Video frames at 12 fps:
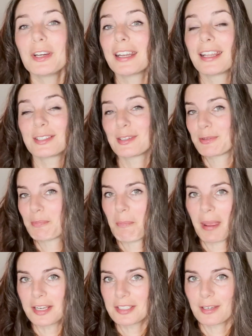And I just
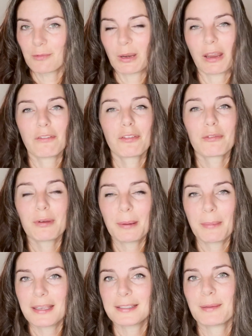mentioned we have 3
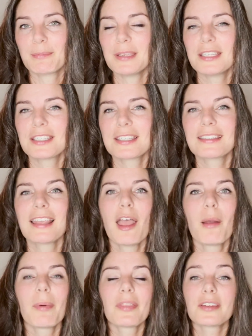amazing beaches,
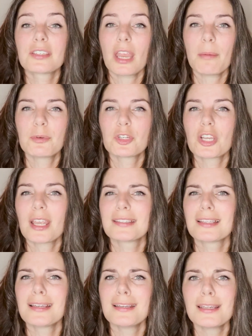but the temperature is
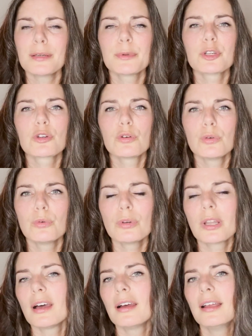a little bit
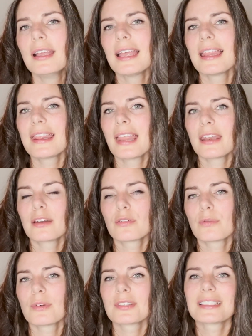cooler than it
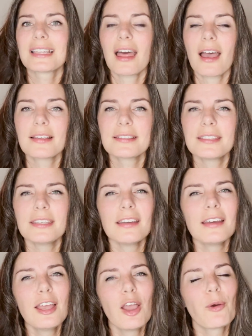was last year,